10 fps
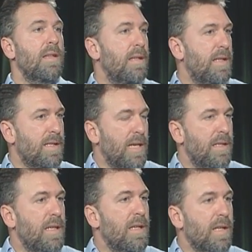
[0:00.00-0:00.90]
this
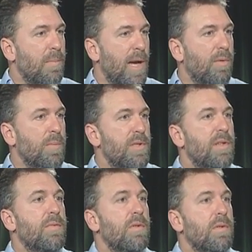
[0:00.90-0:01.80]
idea that microbes
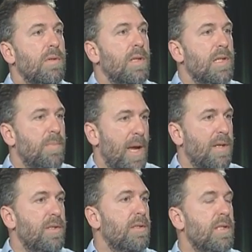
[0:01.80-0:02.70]
differ in
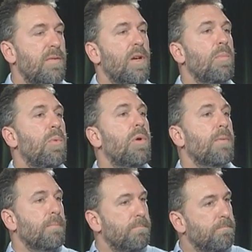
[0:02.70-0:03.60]
space is very important.